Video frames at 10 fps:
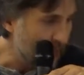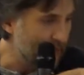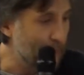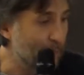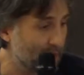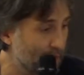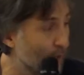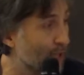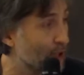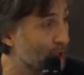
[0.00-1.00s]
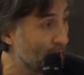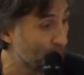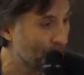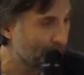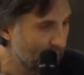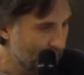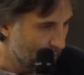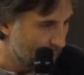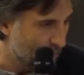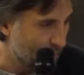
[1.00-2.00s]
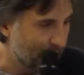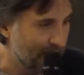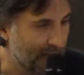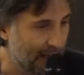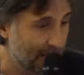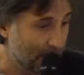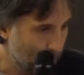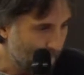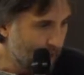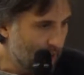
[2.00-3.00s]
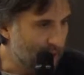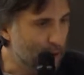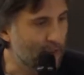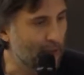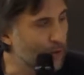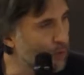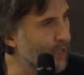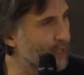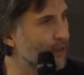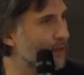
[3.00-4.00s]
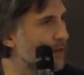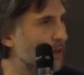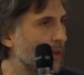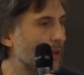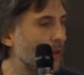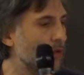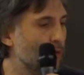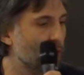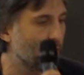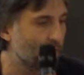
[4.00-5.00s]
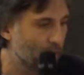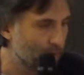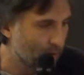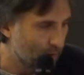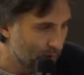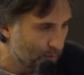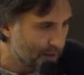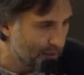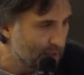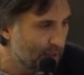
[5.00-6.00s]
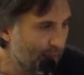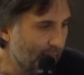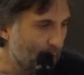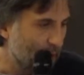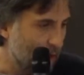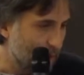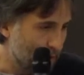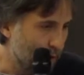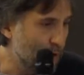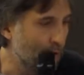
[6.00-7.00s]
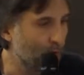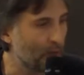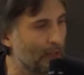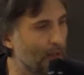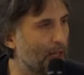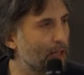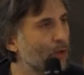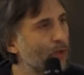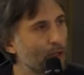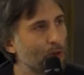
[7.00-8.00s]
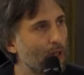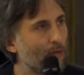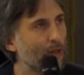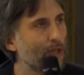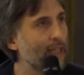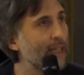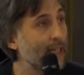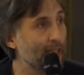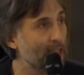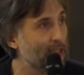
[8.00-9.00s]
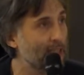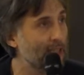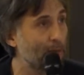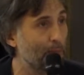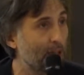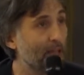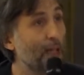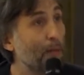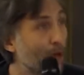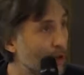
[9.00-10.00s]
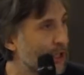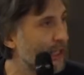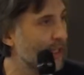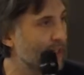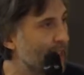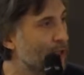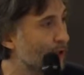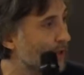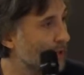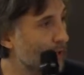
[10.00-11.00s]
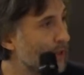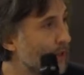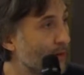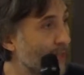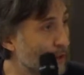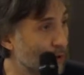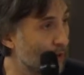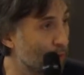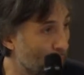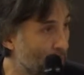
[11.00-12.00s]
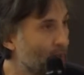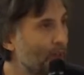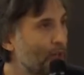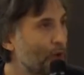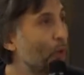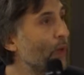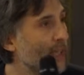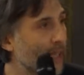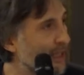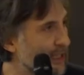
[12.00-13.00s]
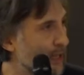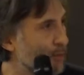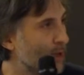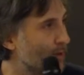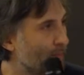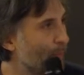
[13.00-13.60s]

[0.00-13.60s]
this particular shape here. And so there are two lessons to draw from this. First of all, as soon as you have a signaling system emerging in nature, in the natural world, you will get deception.